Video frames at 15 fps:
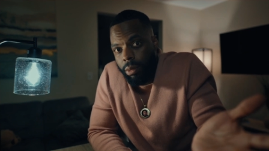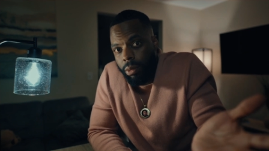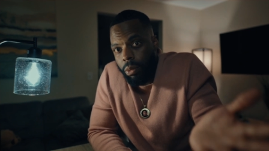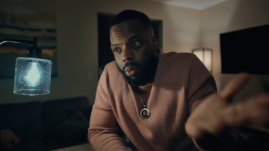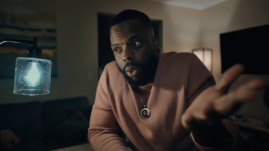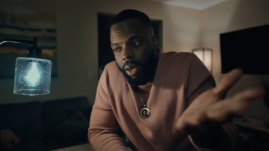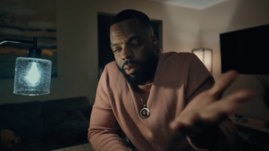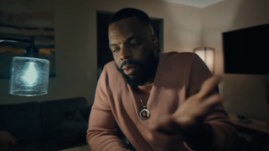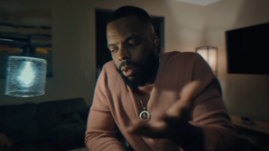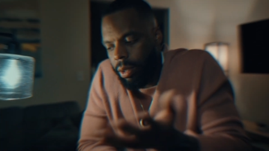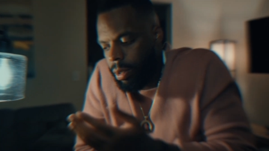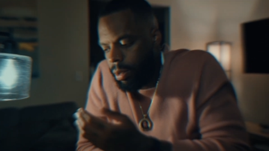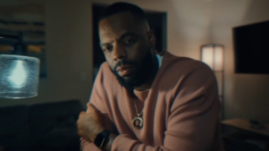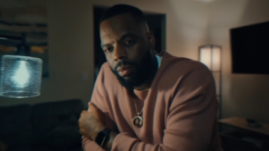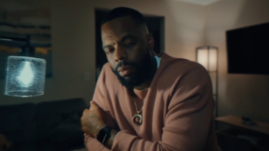Whatever.
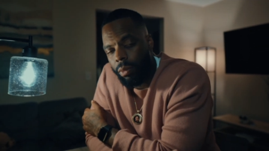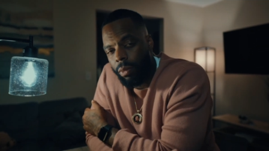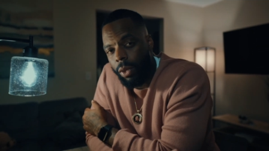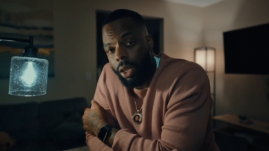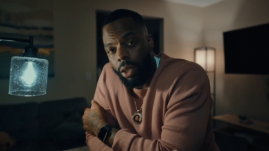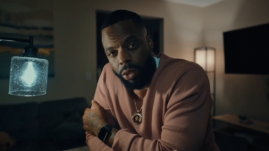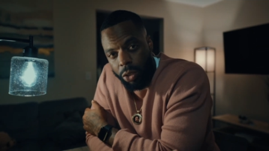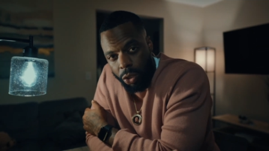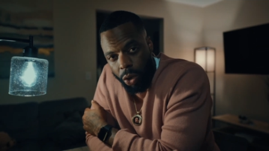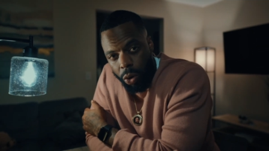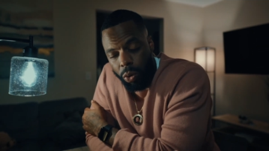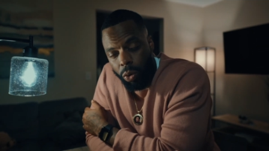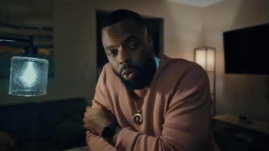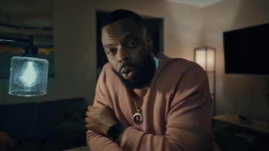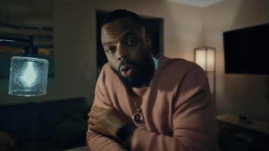
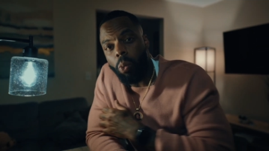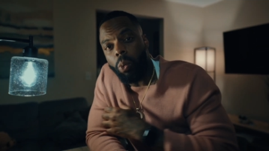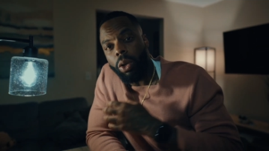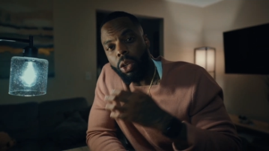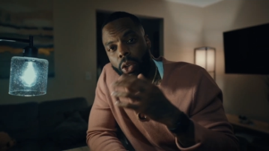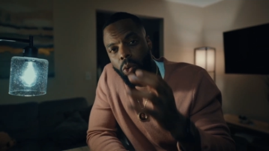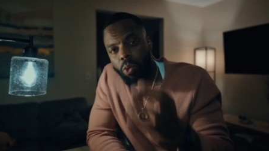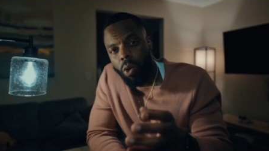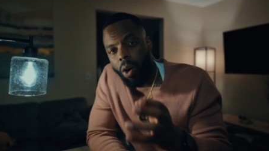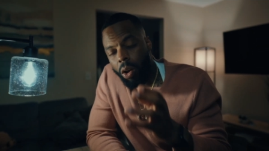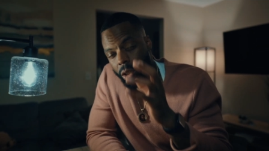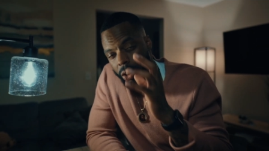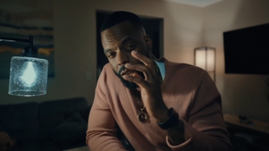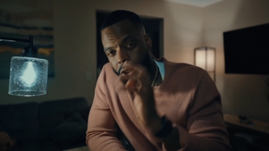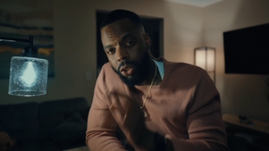So when you
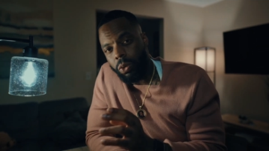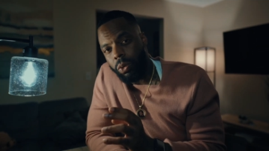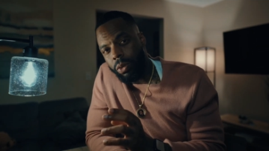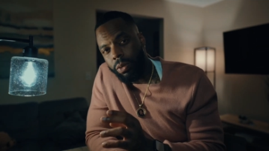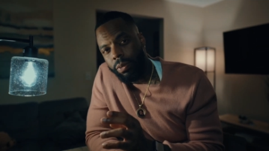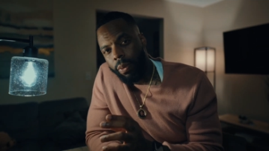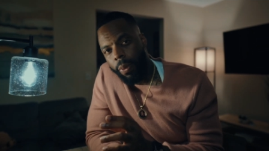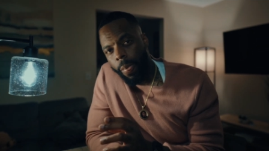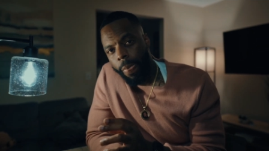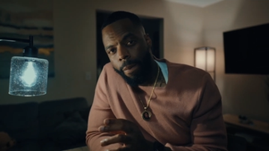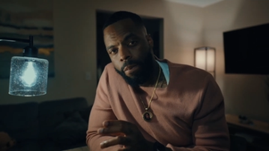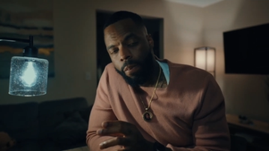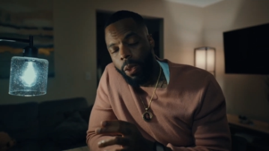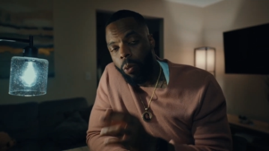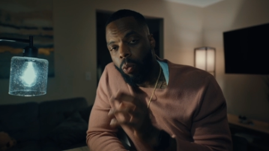all are shooting,
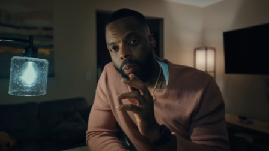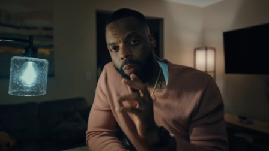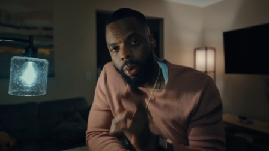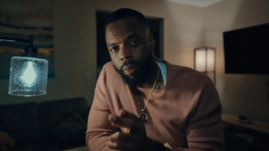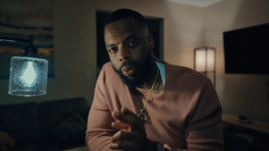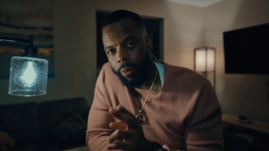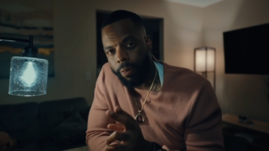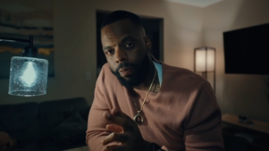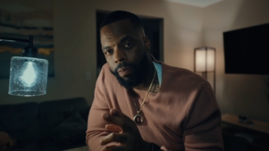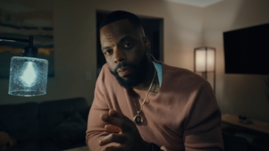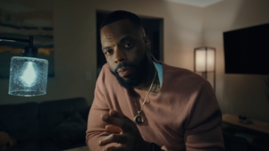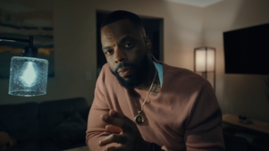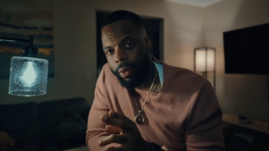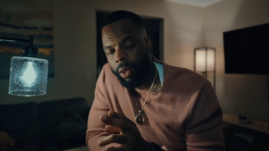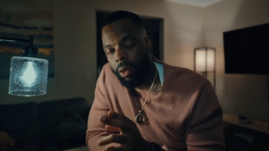remember,
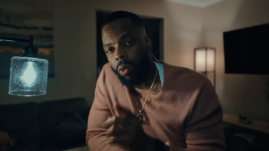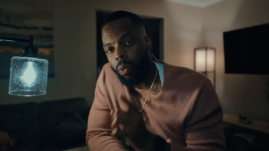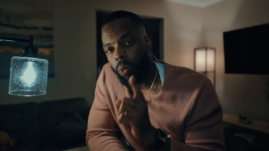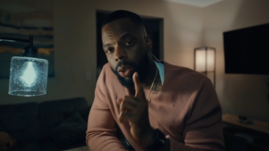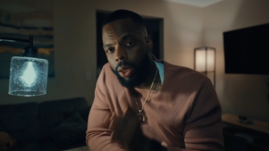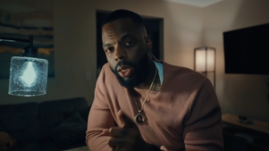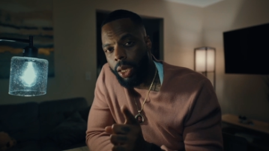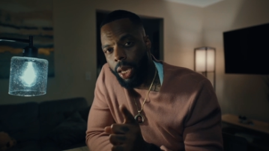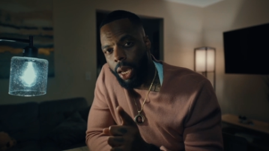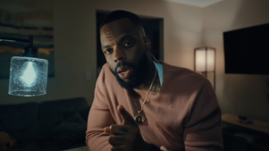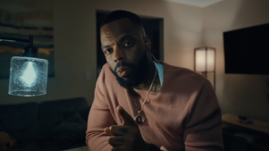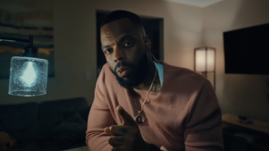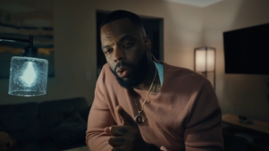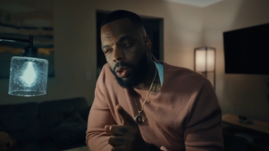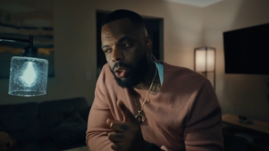with the
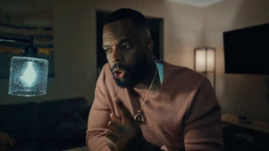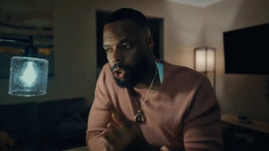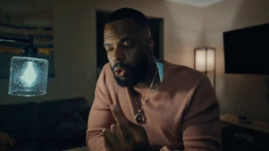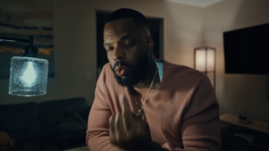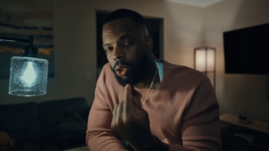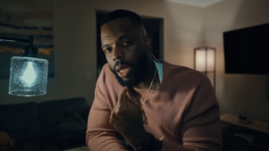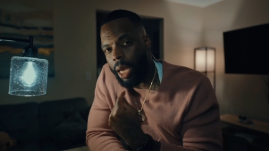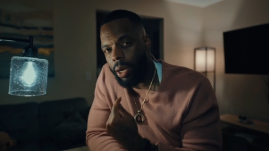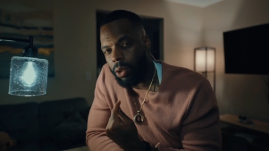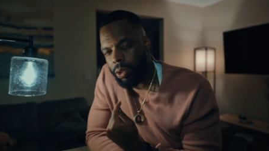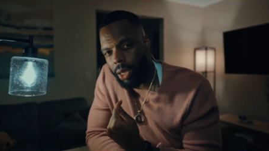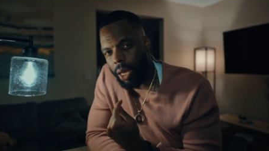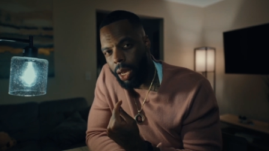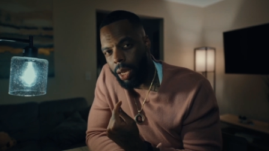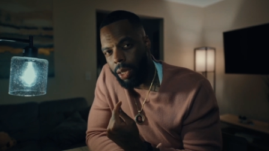camera, shoot shadow
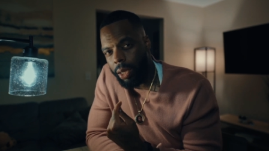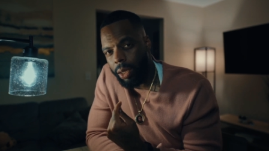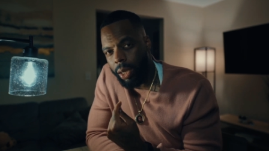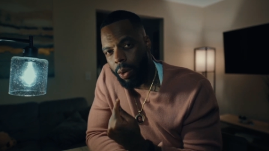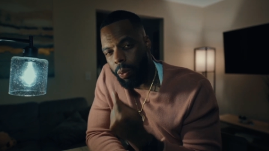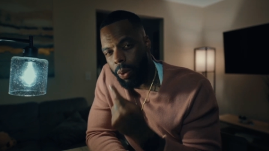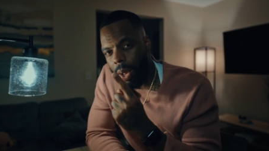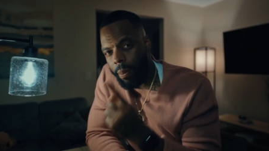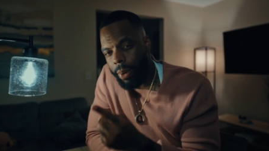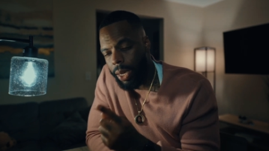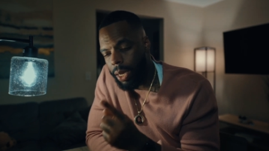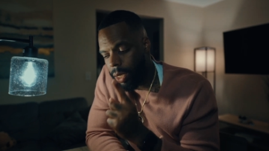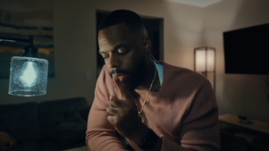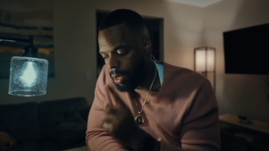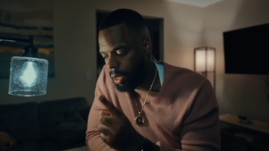side. And what I
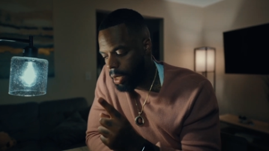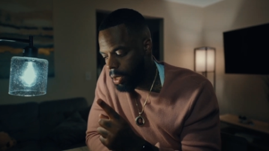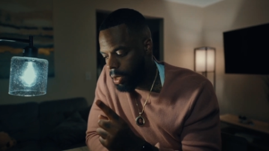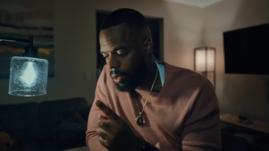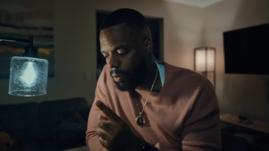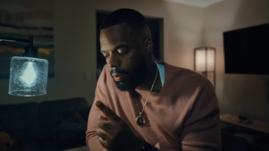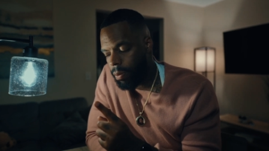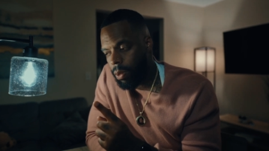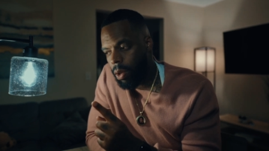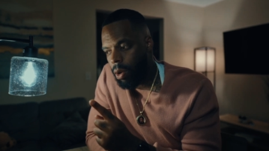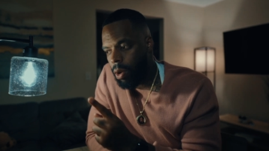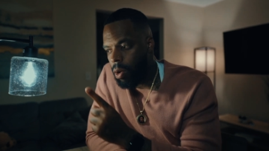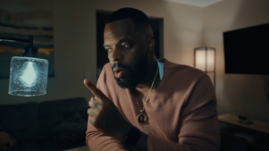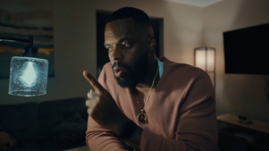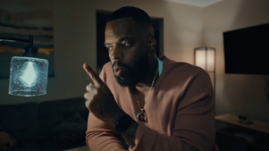mean is this:
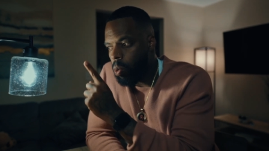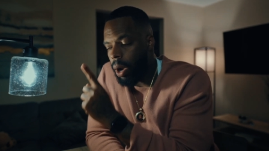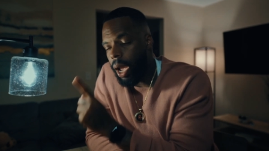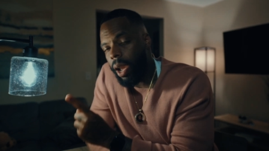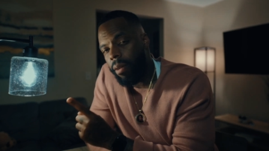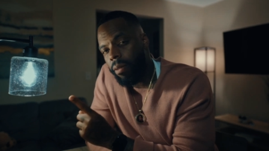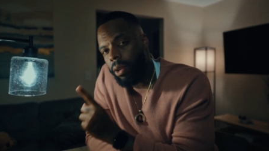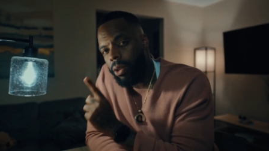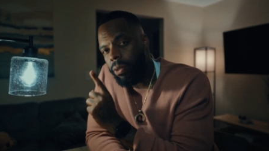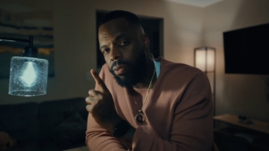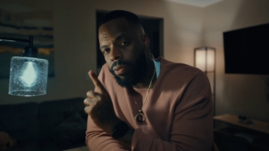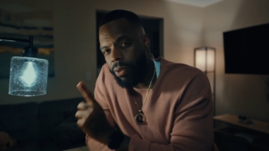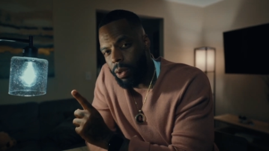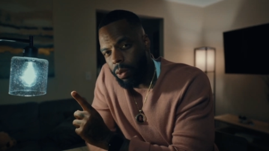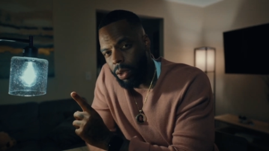wherever you
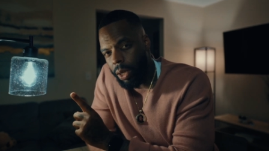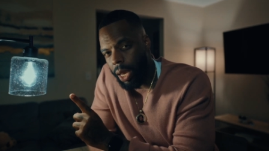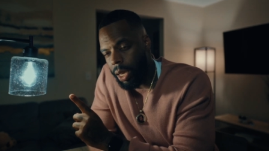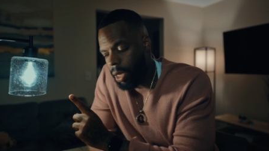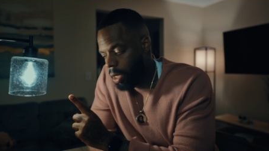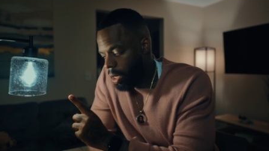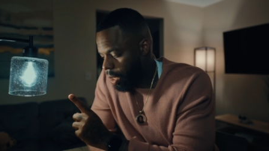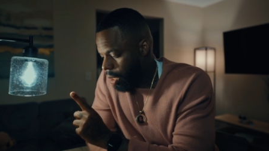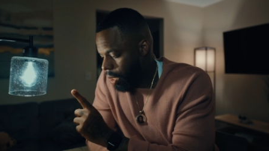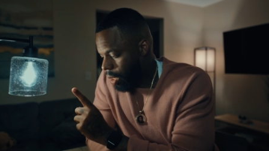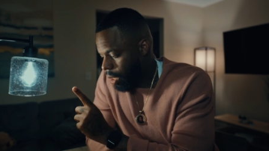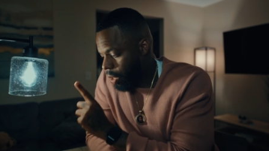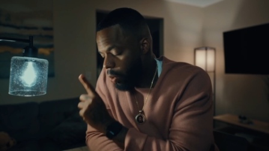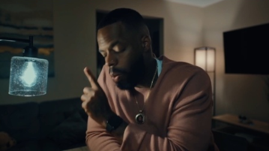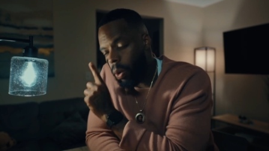feel like
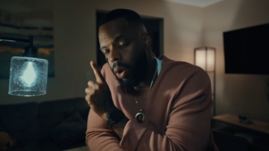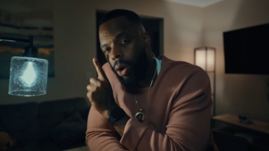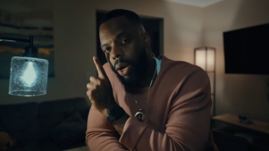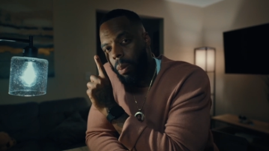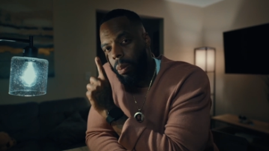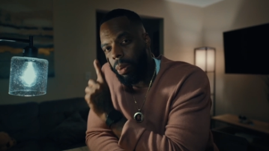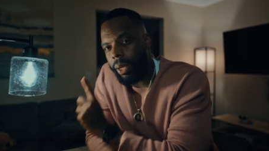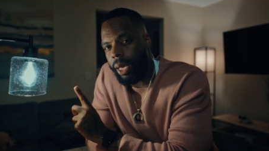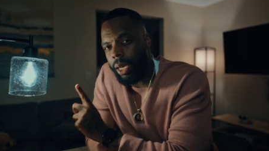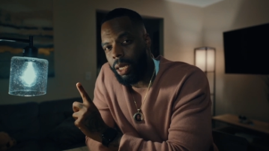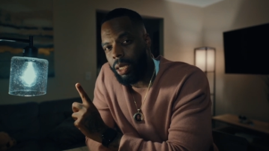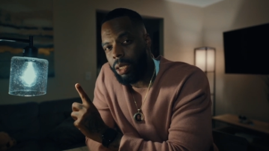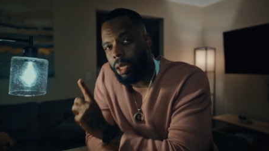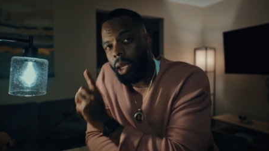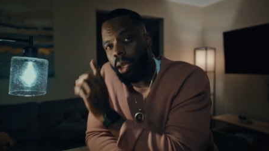you're going to
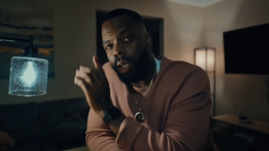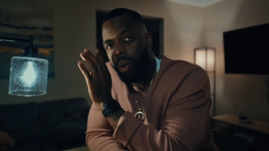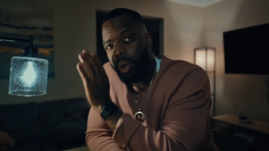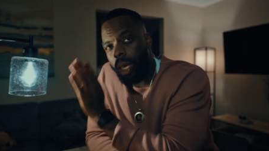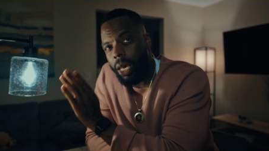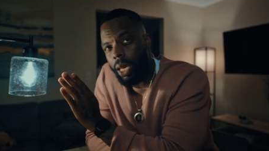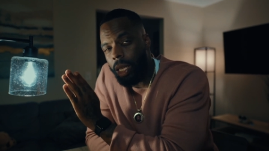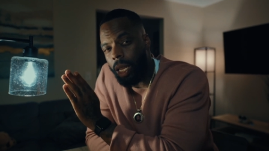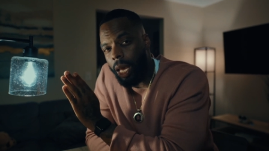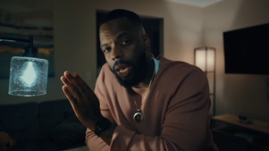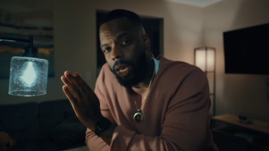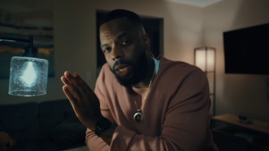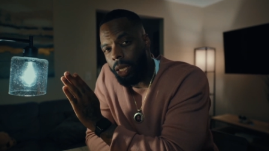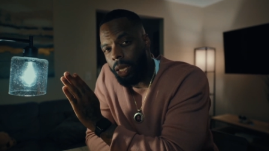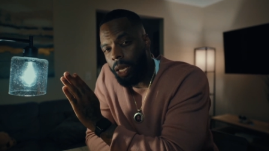place your key light,